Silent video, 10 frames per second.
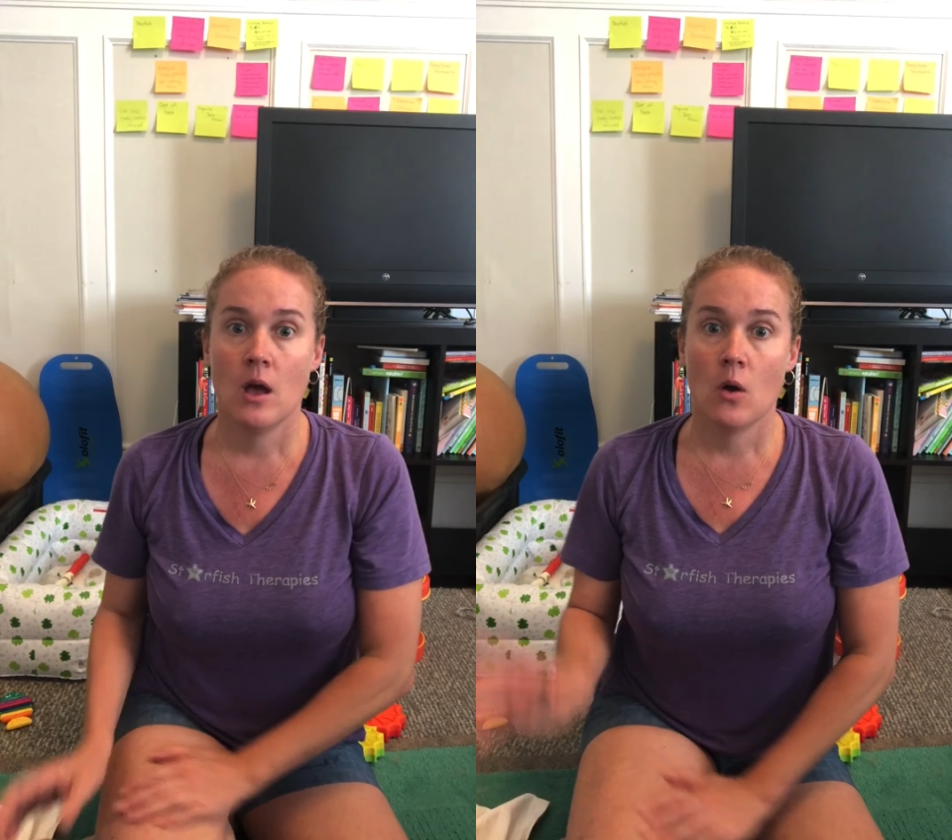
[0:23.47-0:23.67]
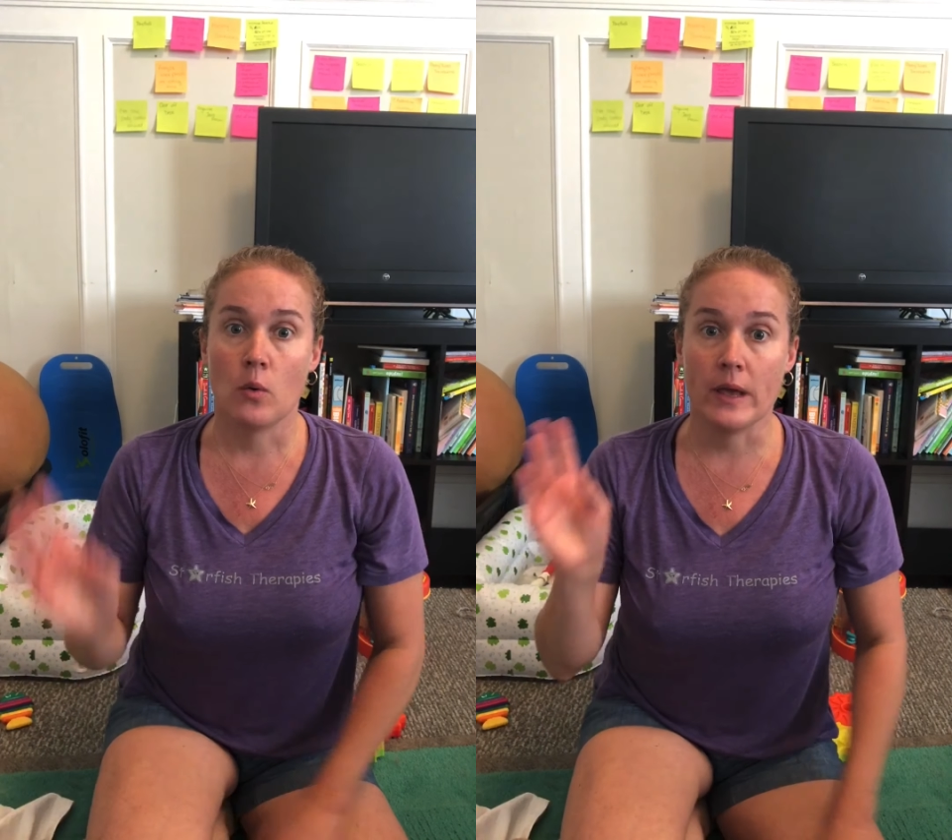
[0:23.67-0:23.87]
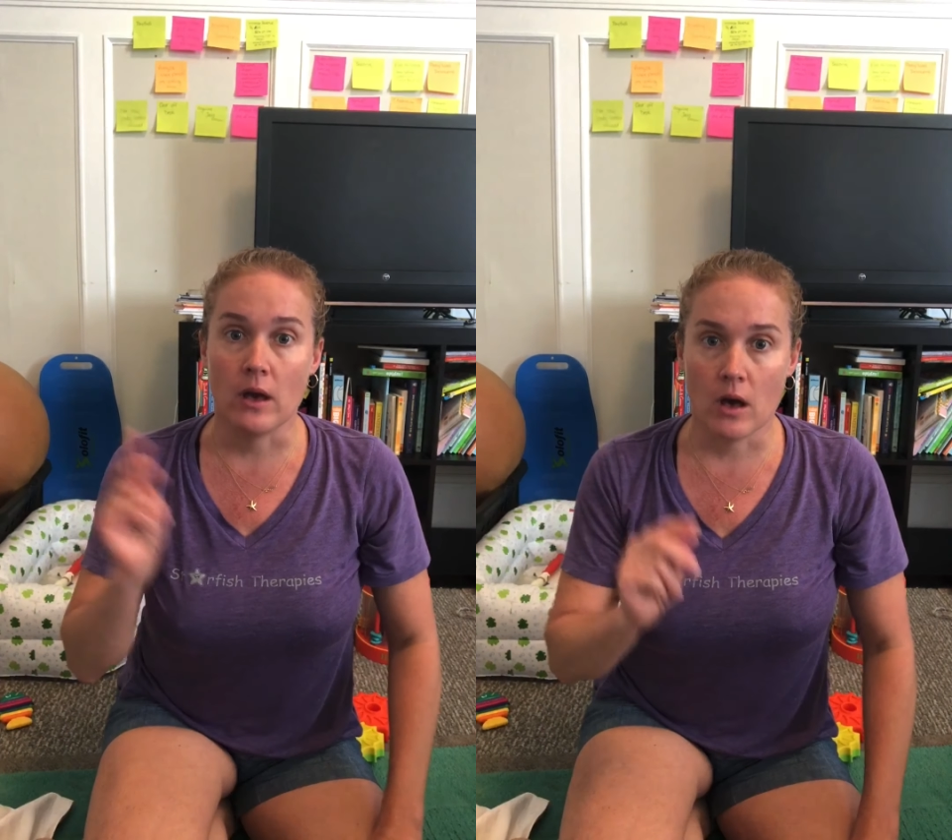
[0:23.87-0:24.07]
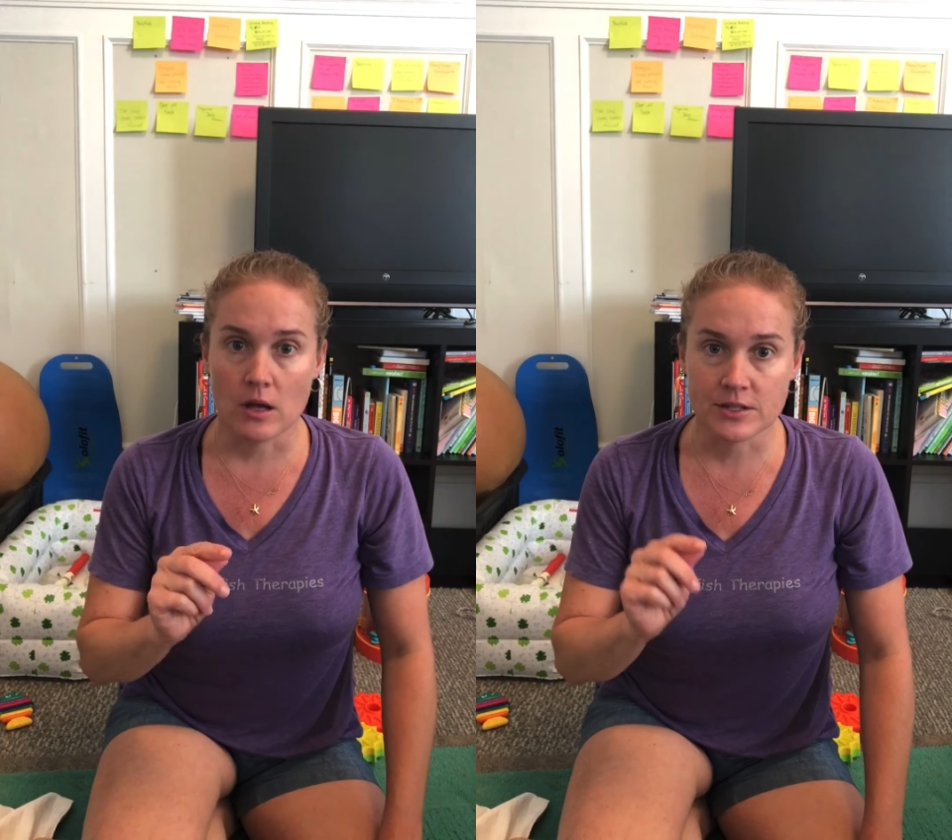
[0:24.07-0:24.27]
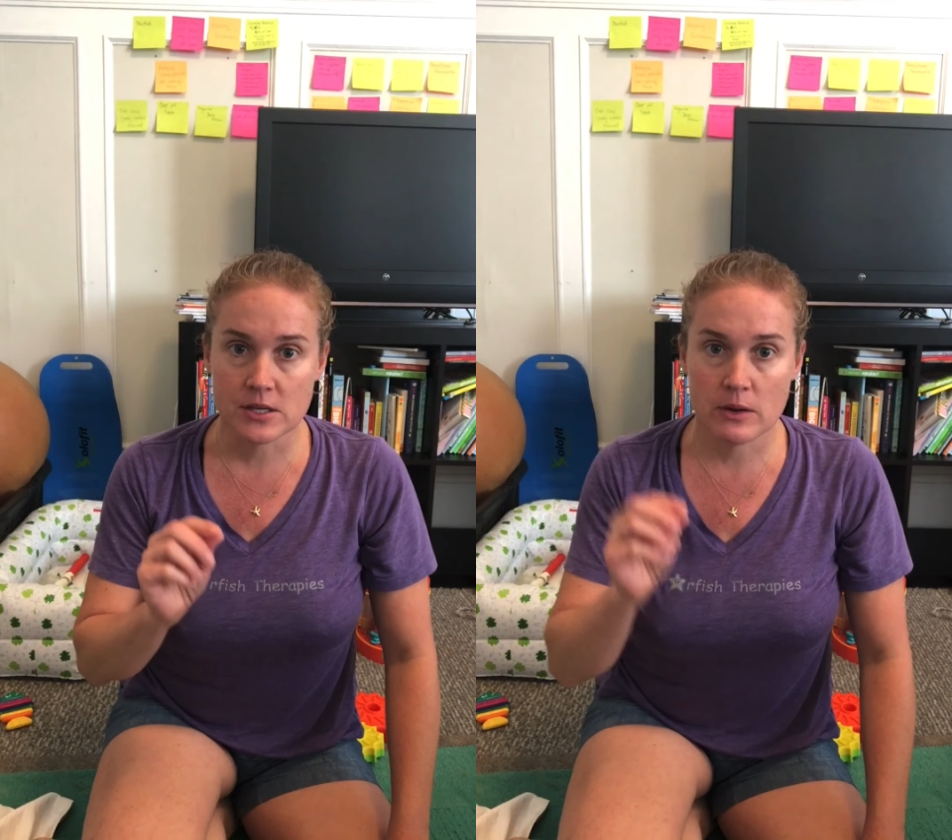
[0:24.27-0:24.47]
We
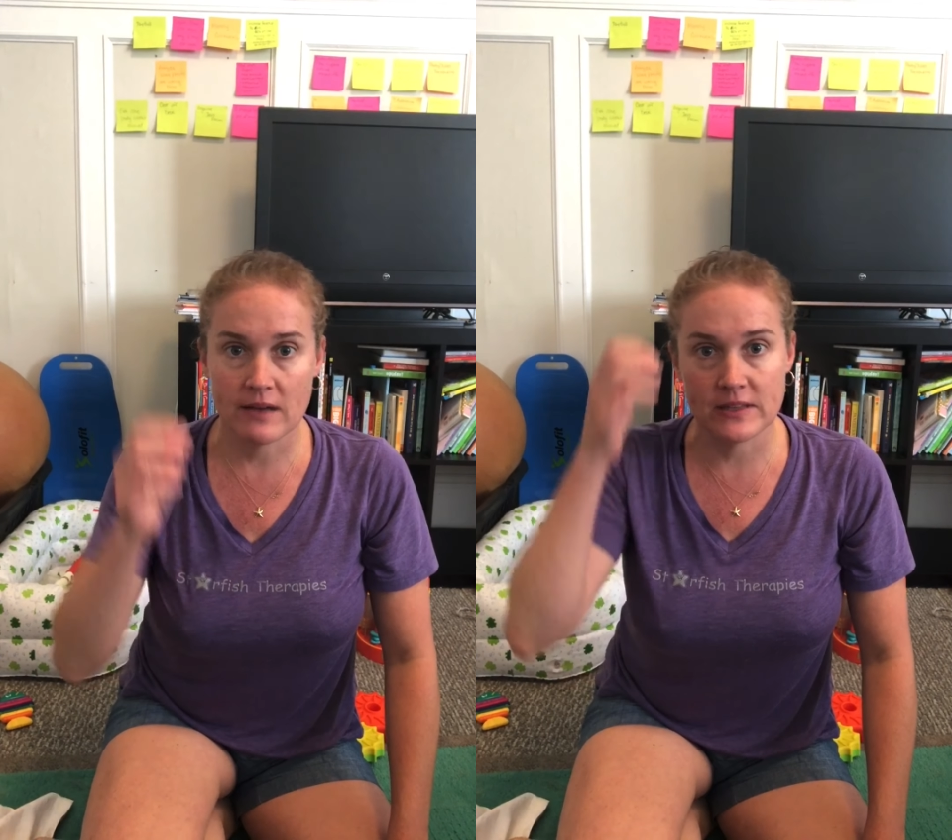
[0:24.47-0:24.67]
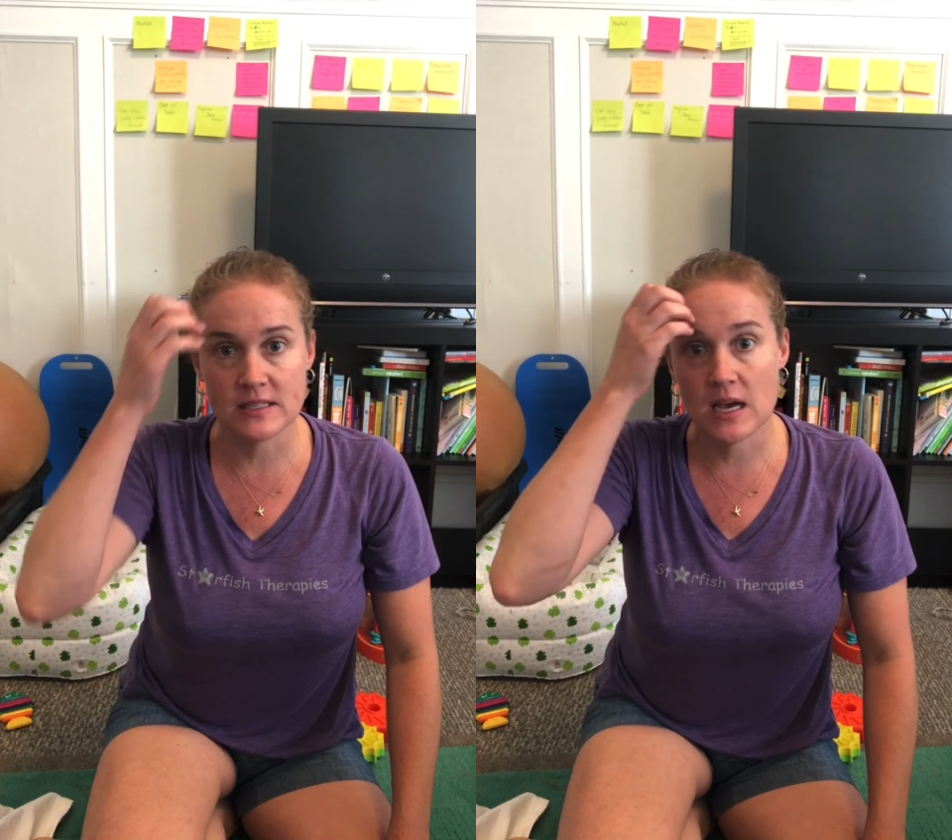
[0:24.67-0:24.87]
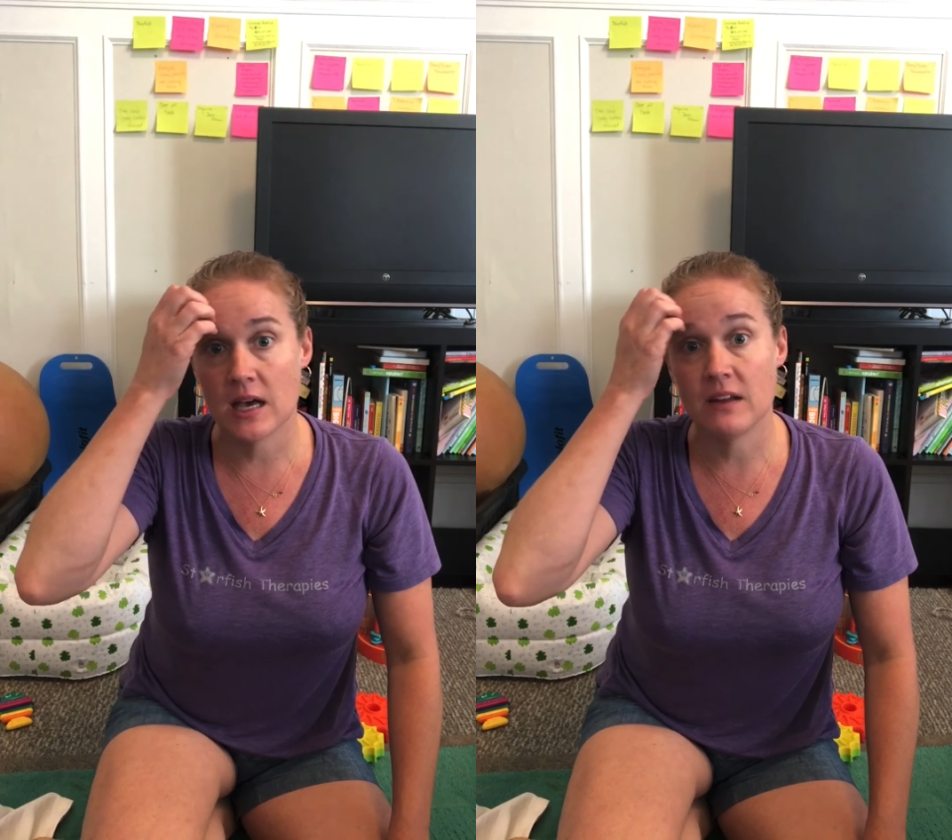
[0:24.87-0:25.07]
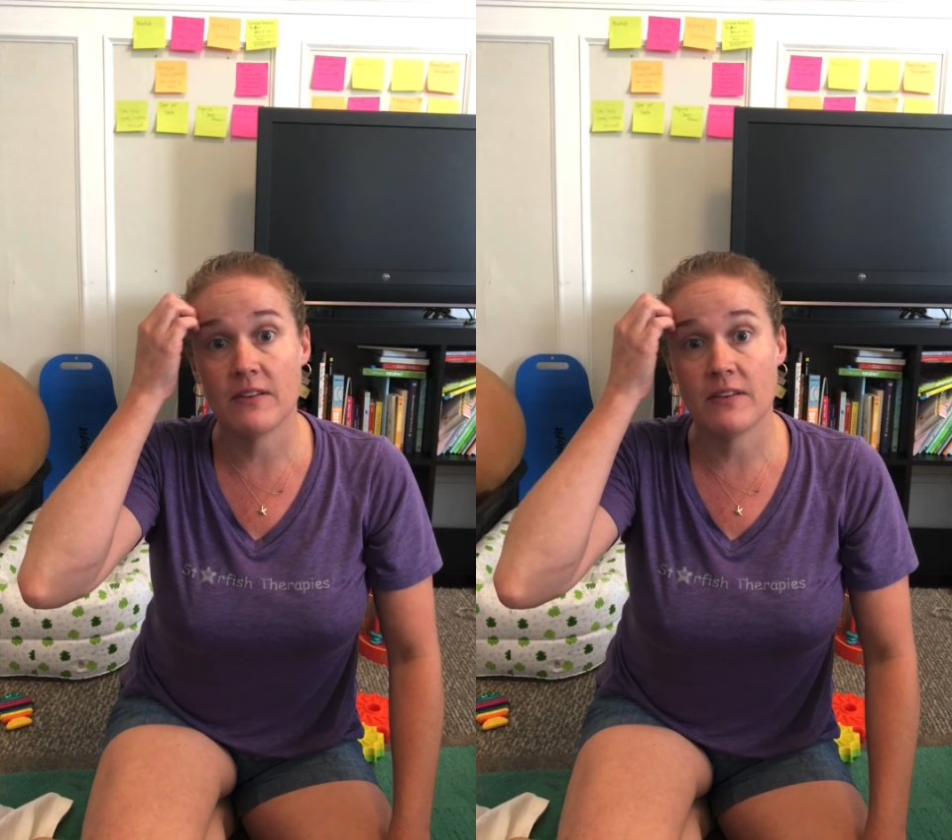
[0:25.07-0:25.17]
also have a ton of